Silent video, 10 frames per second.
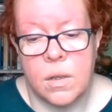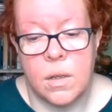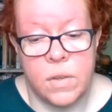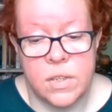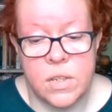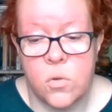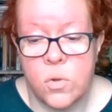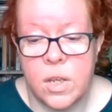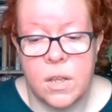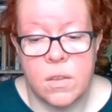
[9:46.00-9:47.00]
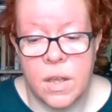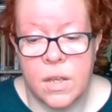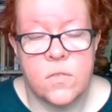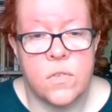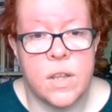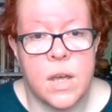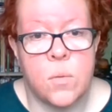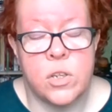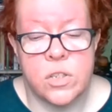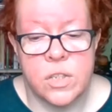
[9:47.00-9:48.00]
If it's only thanks for that
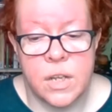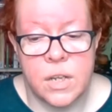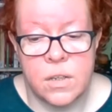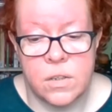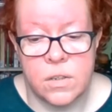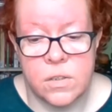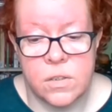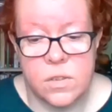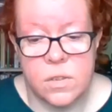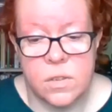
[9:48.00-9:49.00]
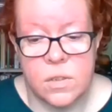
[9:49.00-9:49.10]
which sustained us,